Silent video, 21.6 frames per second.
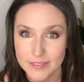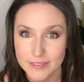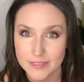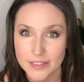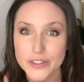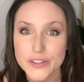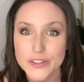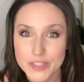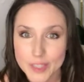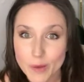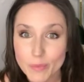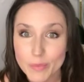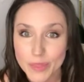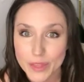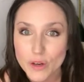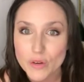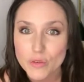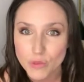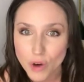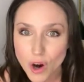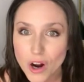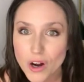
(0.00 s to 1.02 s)
There's
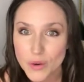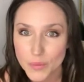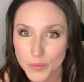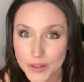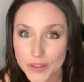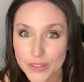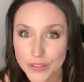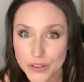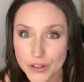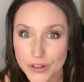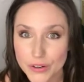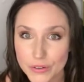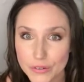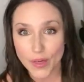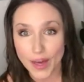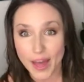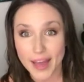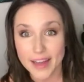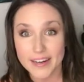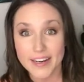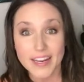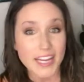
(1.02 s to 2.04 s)
something wrong with you.
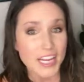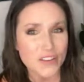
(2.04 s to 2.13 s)
That